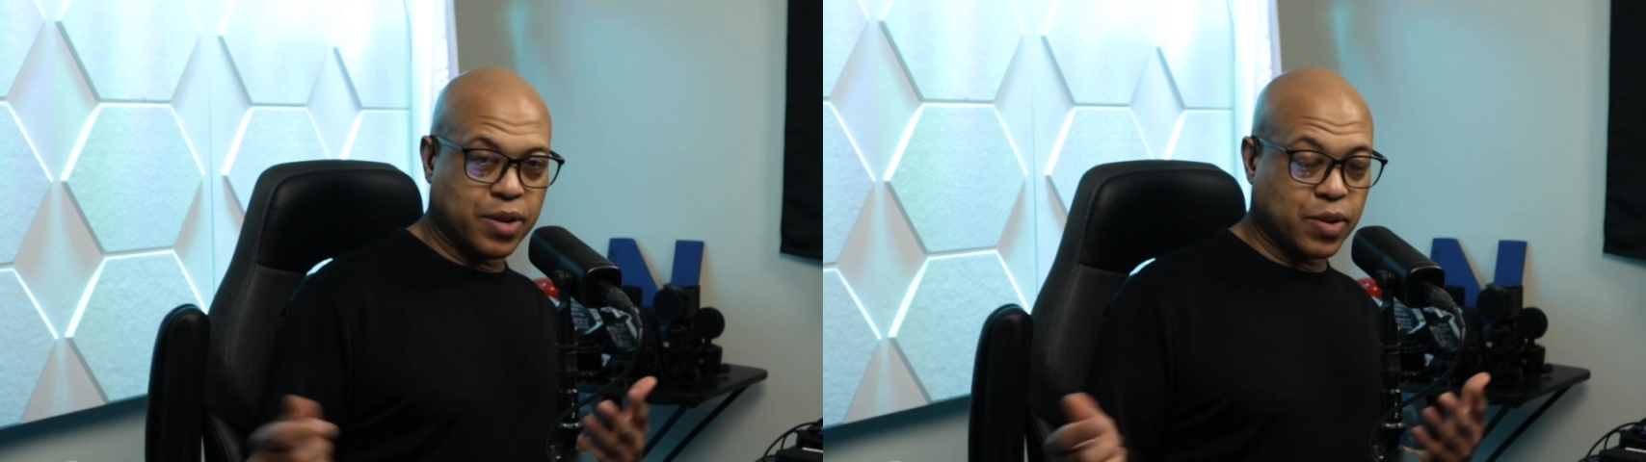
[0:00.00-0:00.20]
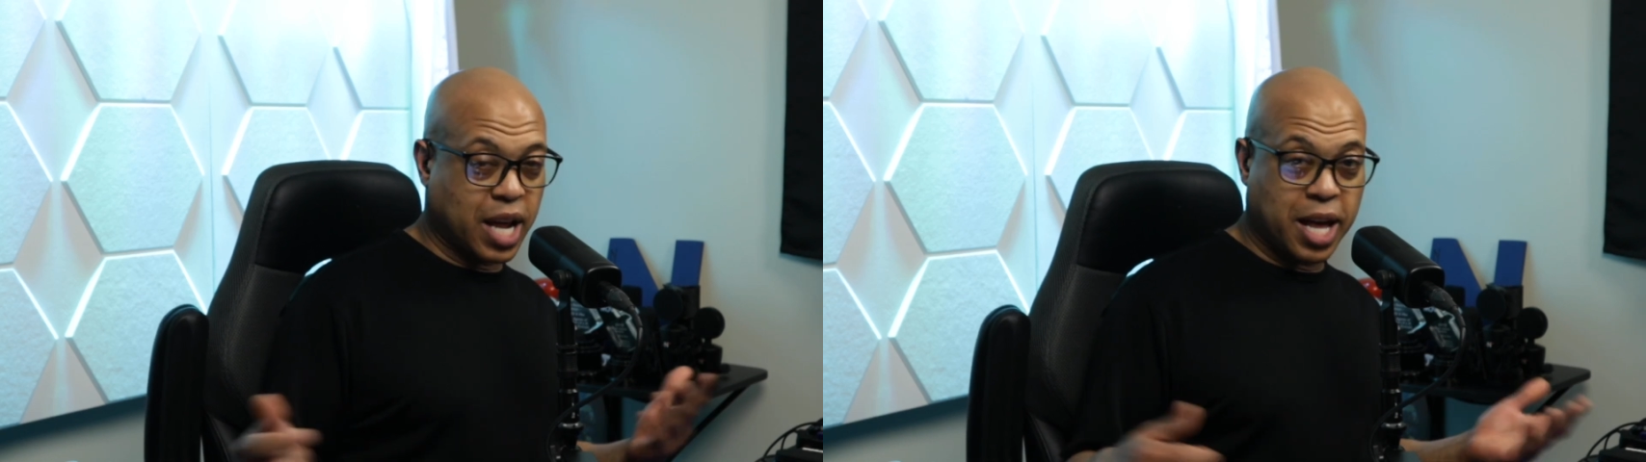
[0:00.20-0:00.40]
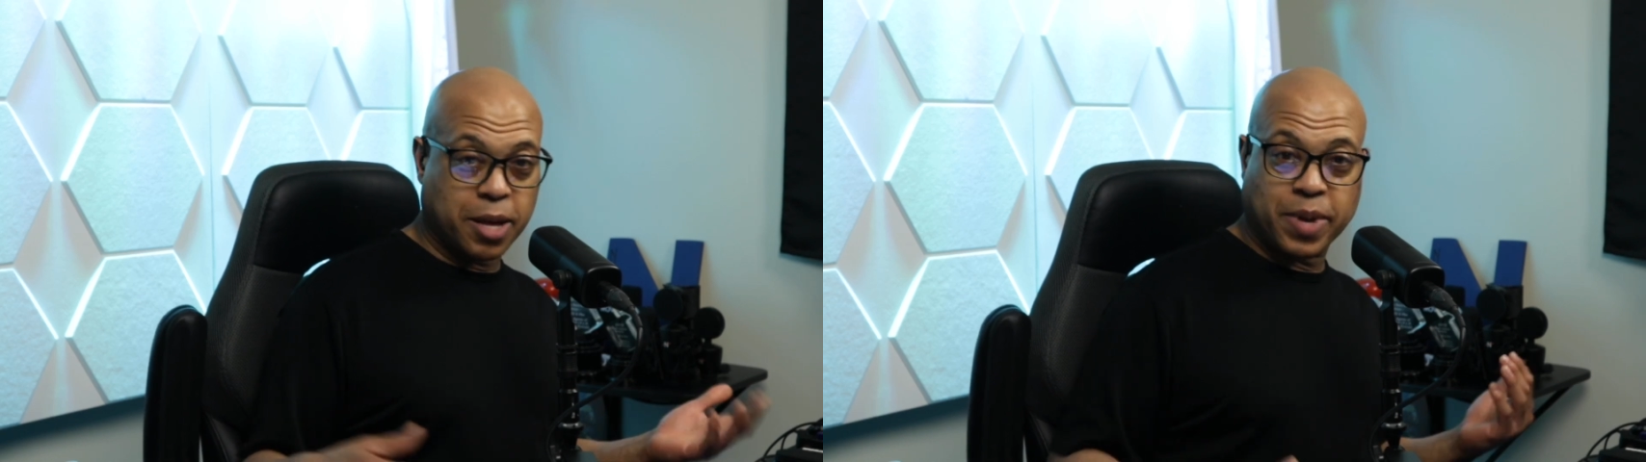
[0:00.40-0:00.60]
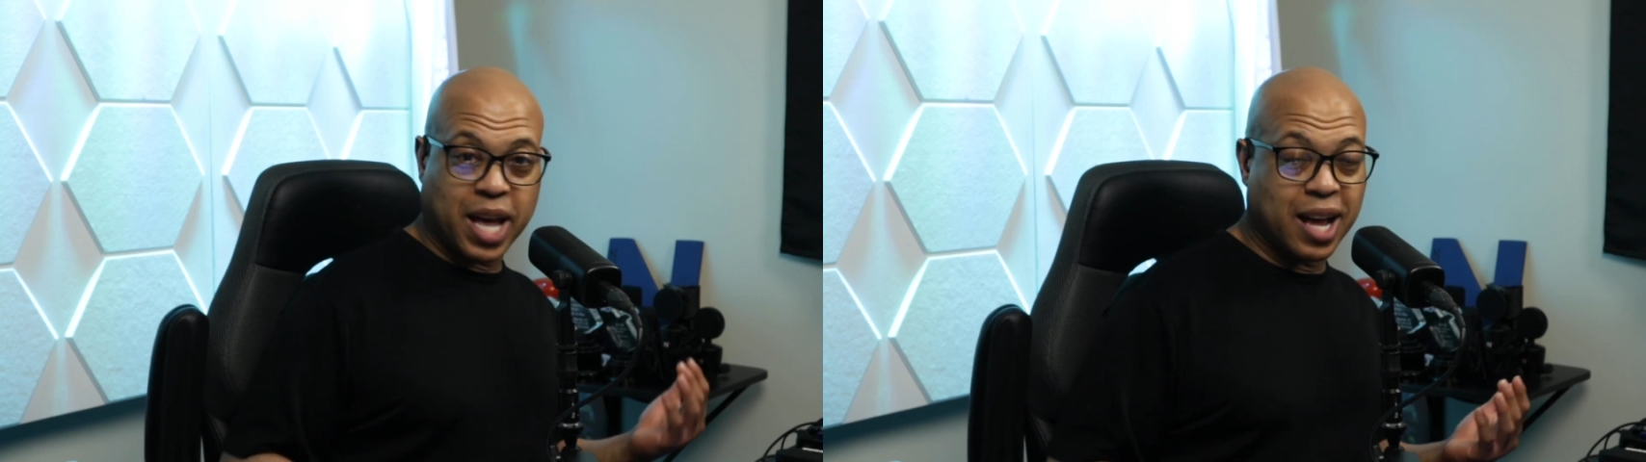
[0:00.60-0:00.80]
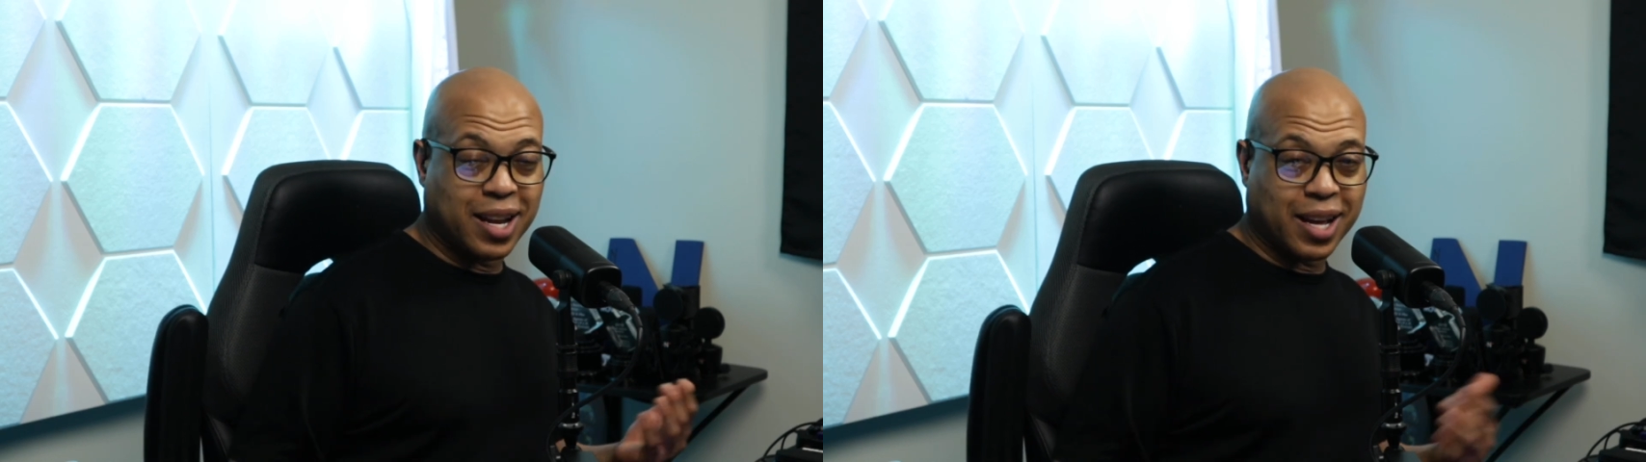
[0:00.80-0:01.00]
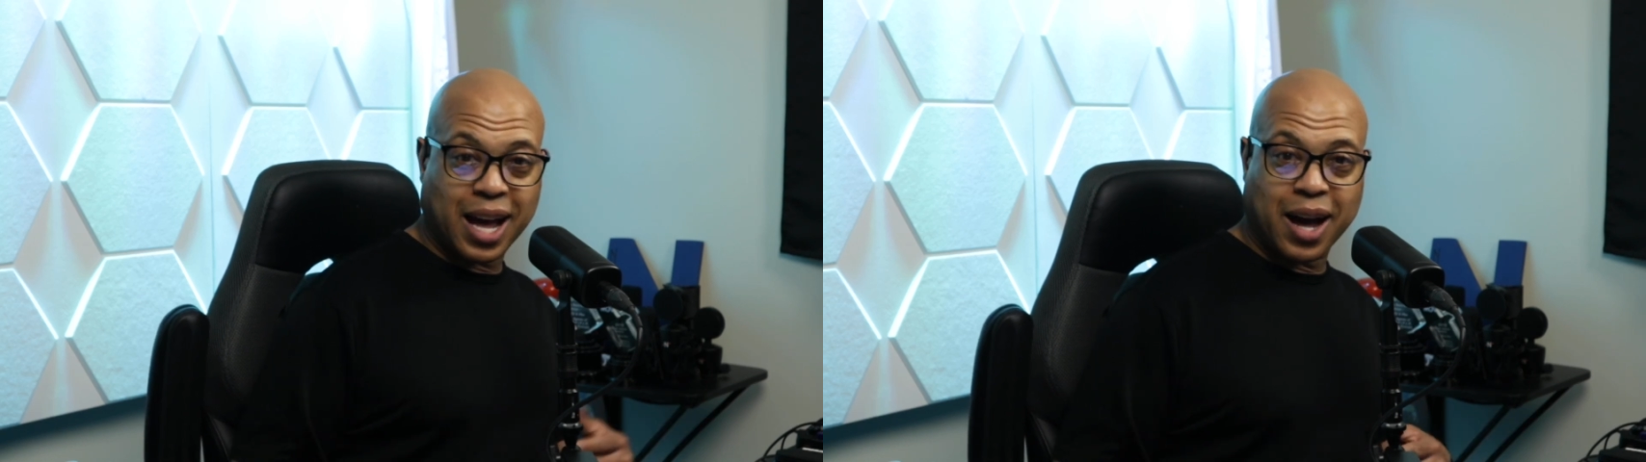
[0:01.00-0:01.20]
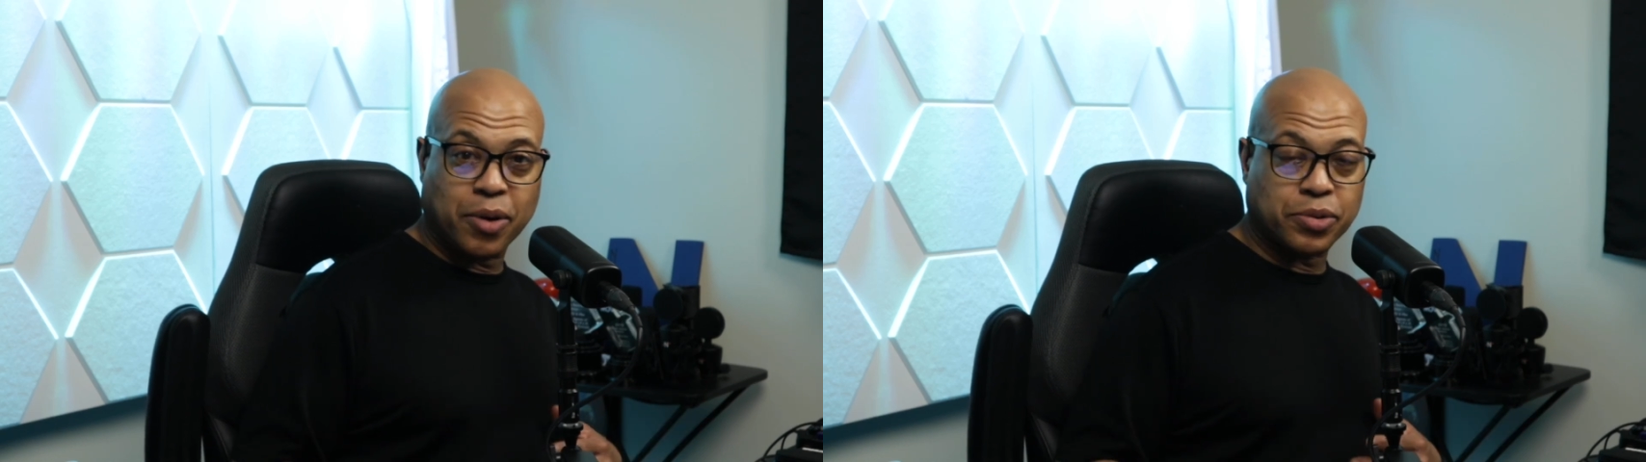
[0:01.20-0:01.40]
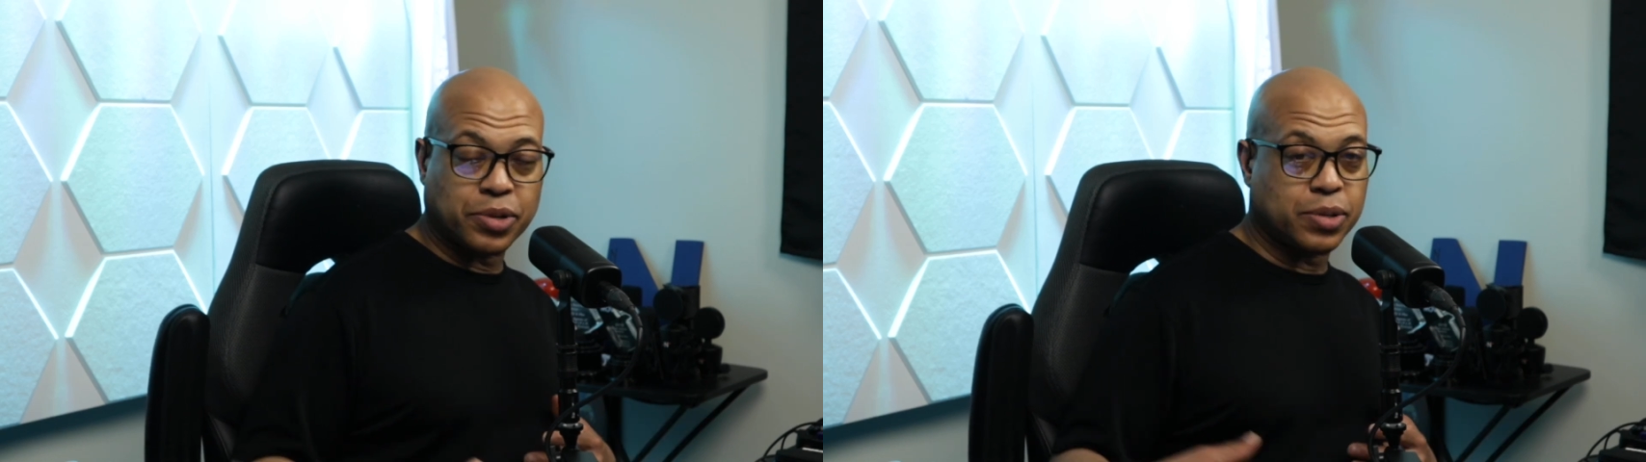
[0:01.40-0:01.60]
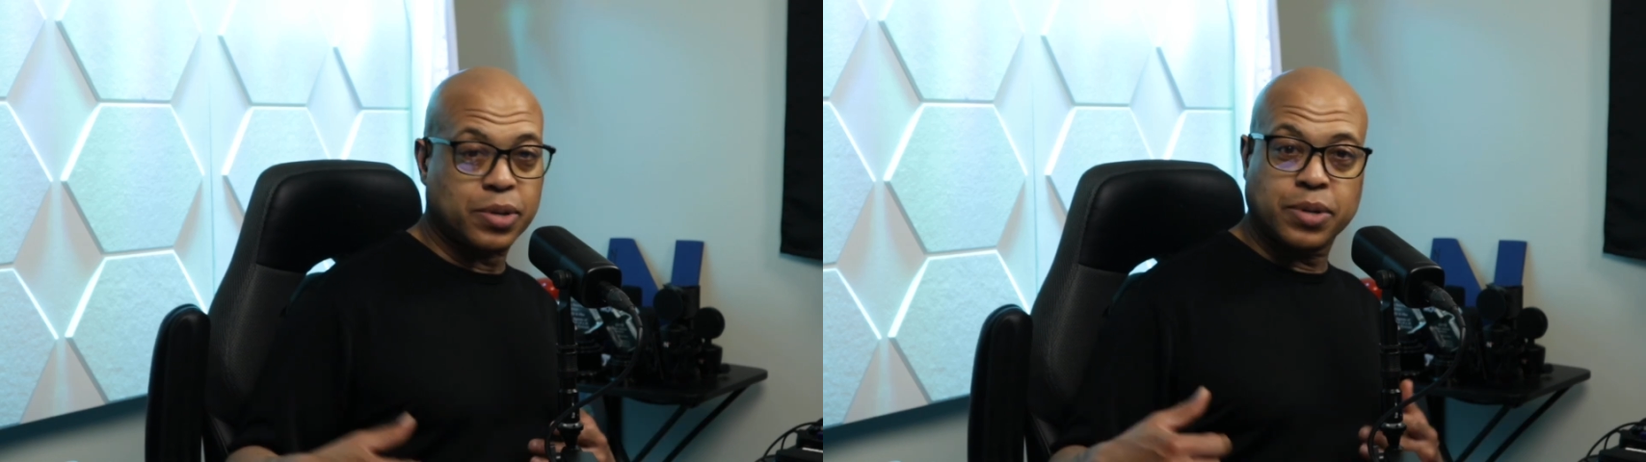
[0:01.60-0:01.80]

you could hide it behind the couch,